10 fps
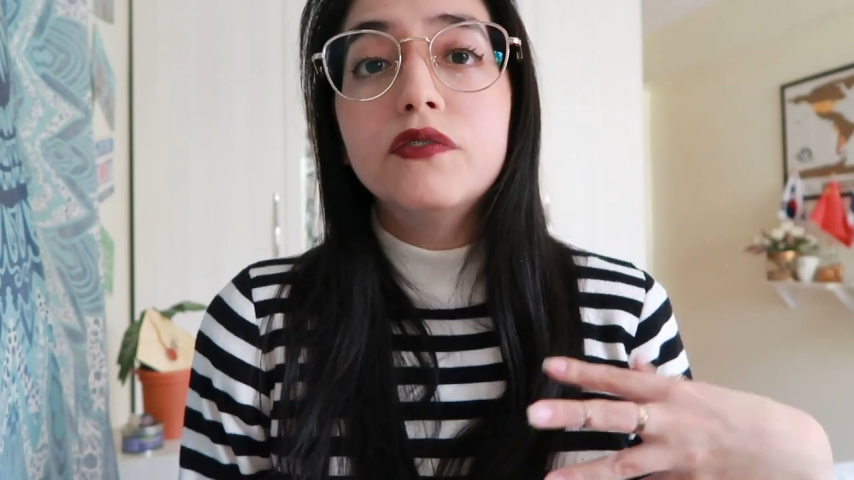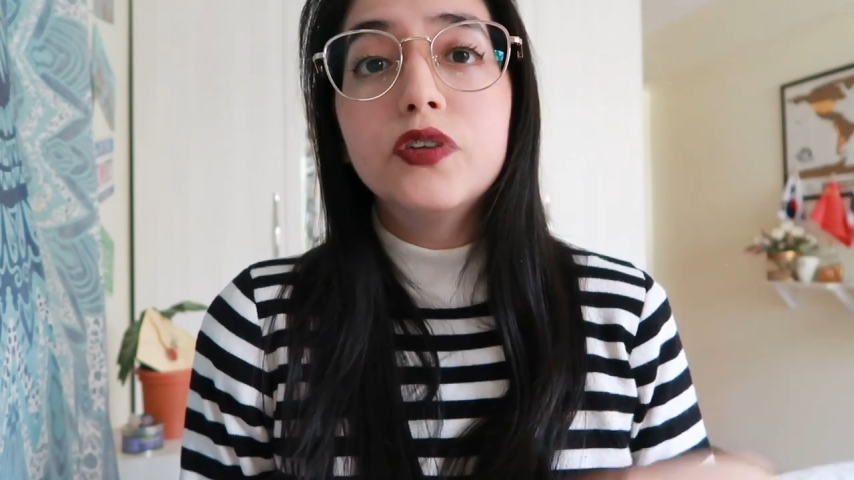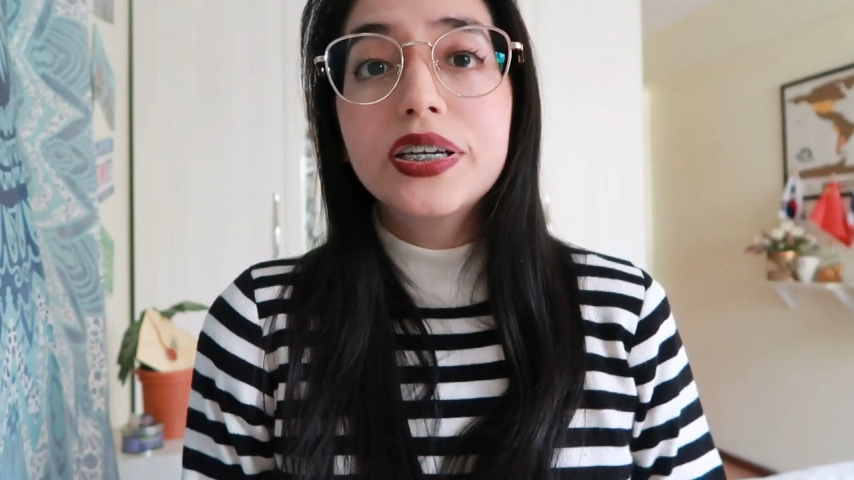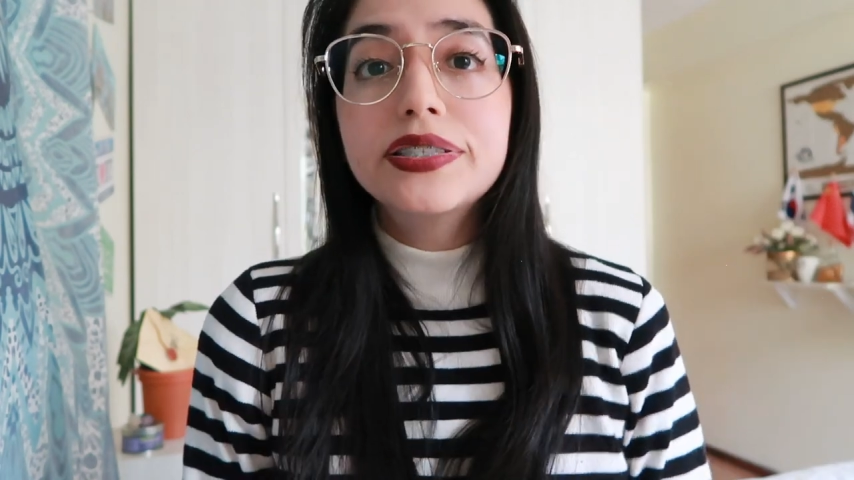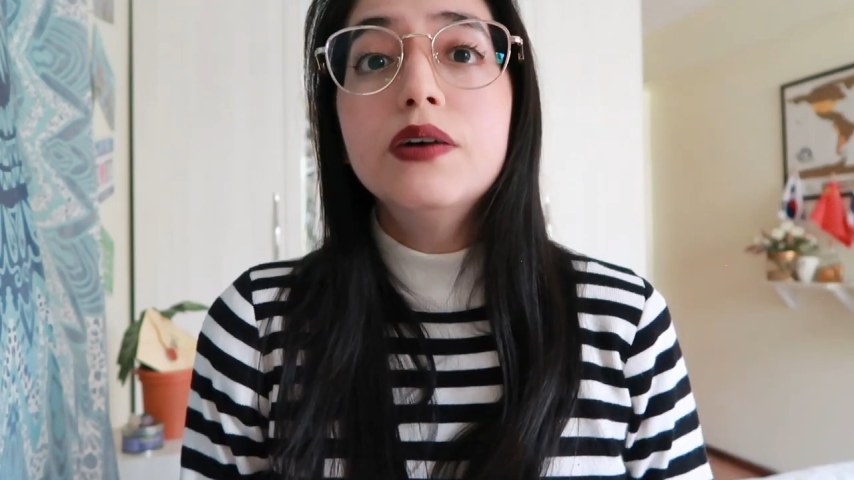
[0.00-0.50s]

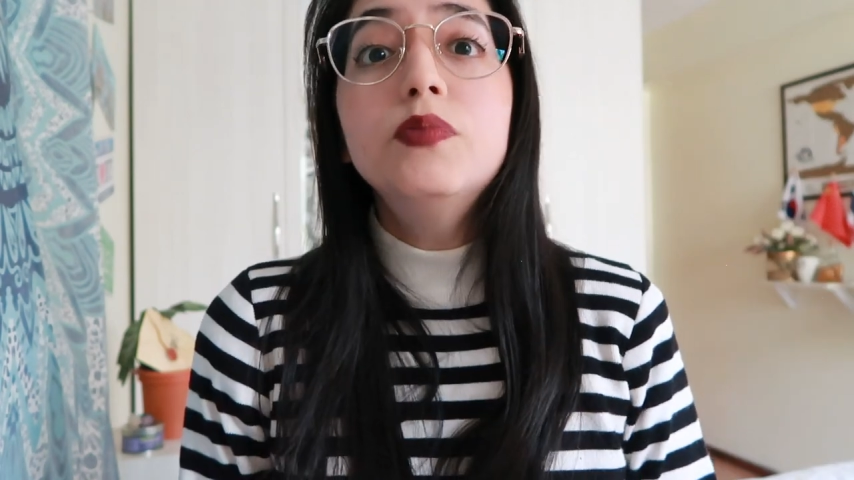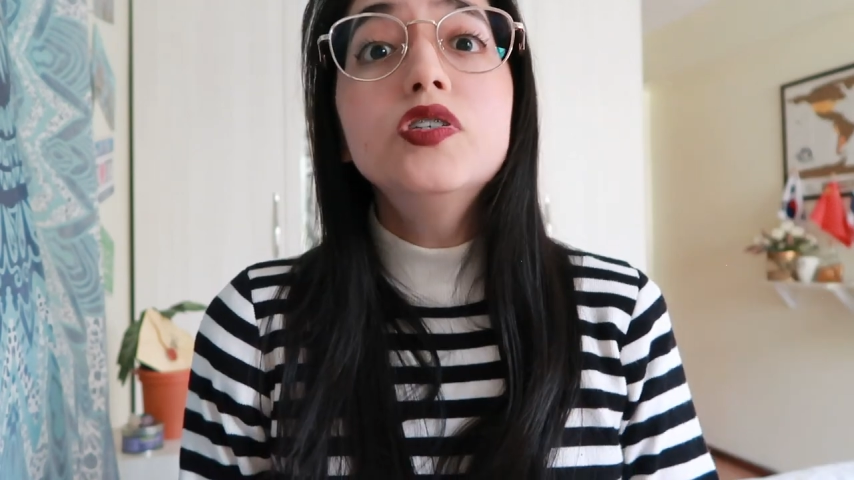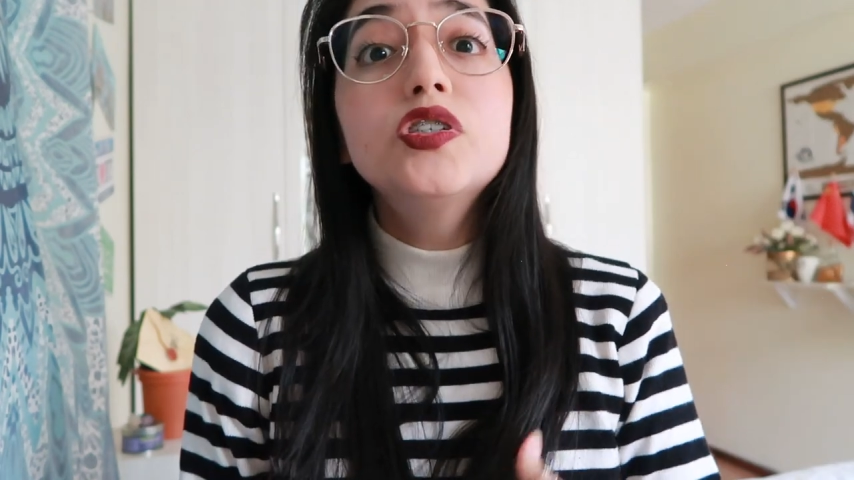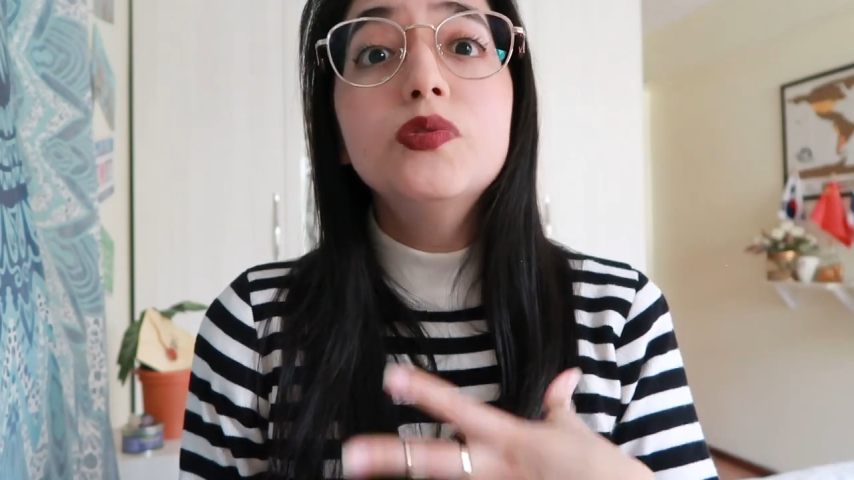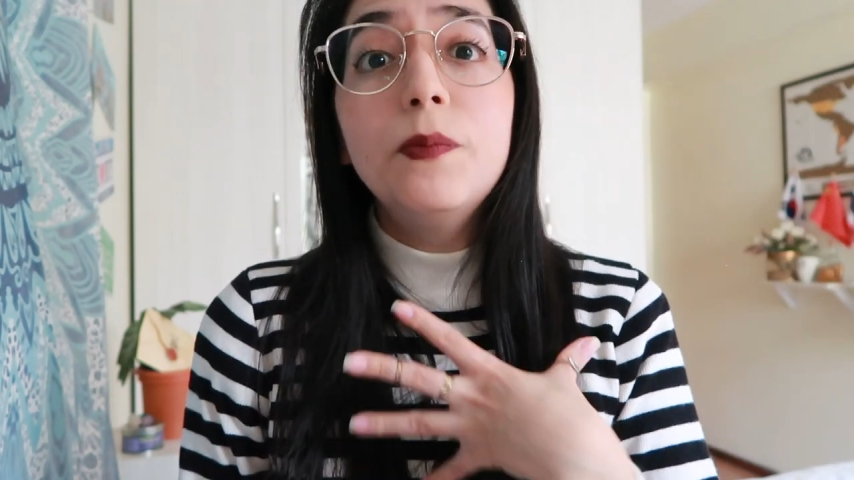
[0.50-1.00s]
For
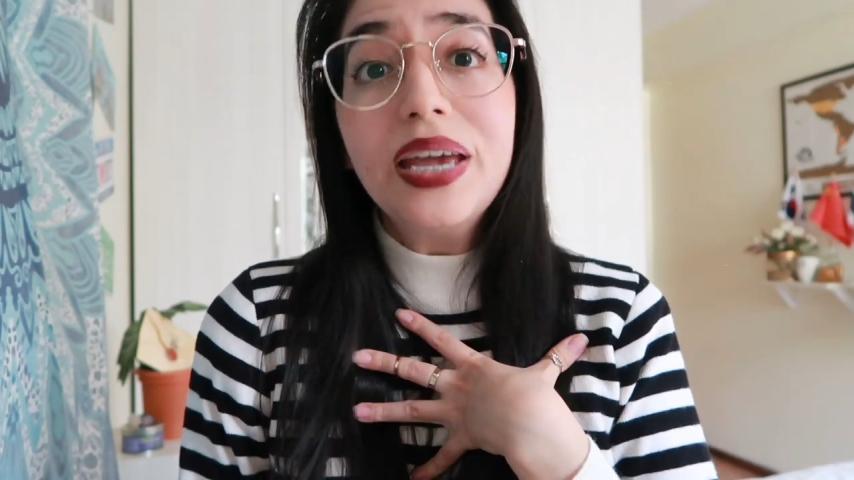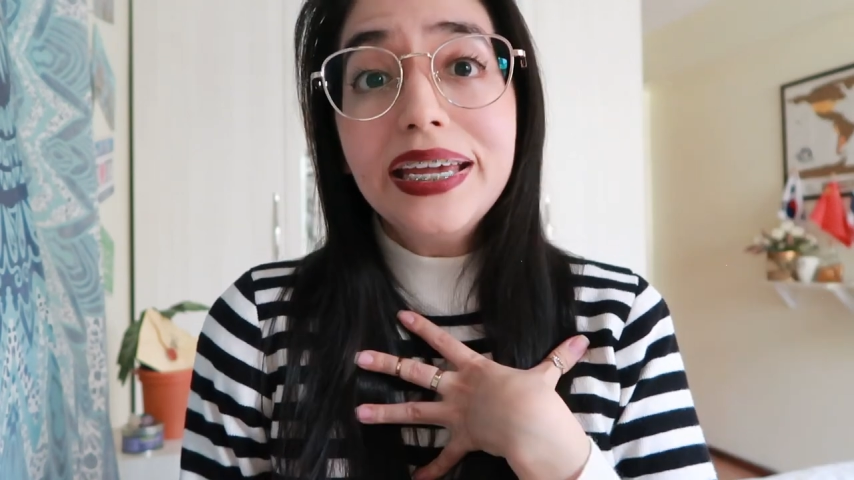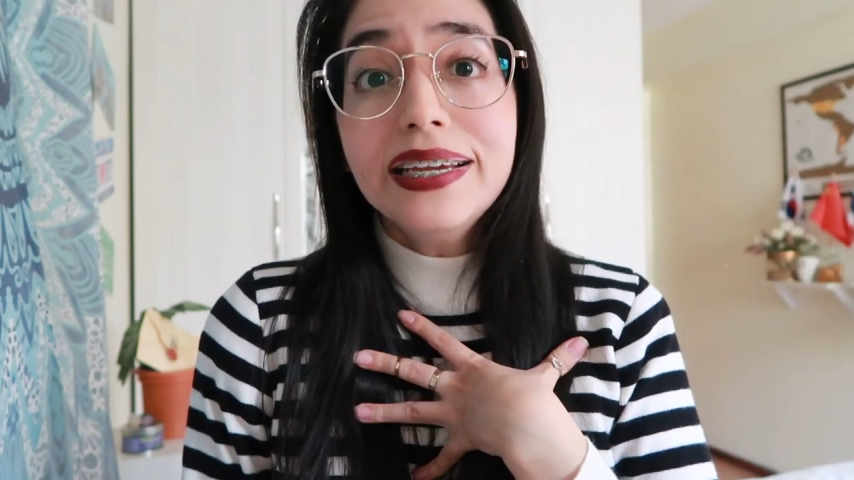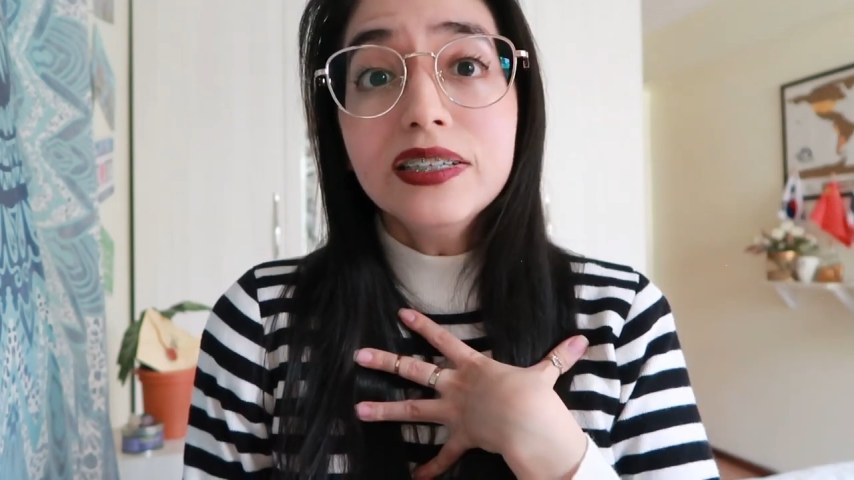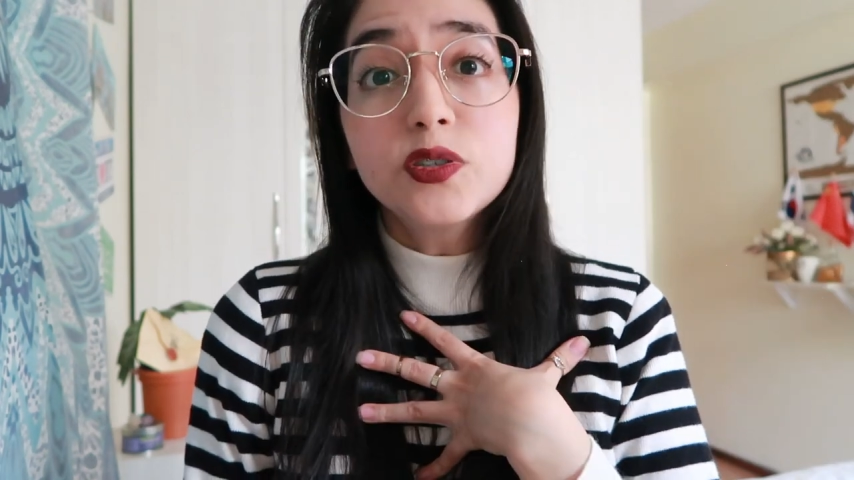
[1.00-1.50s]
example, to me,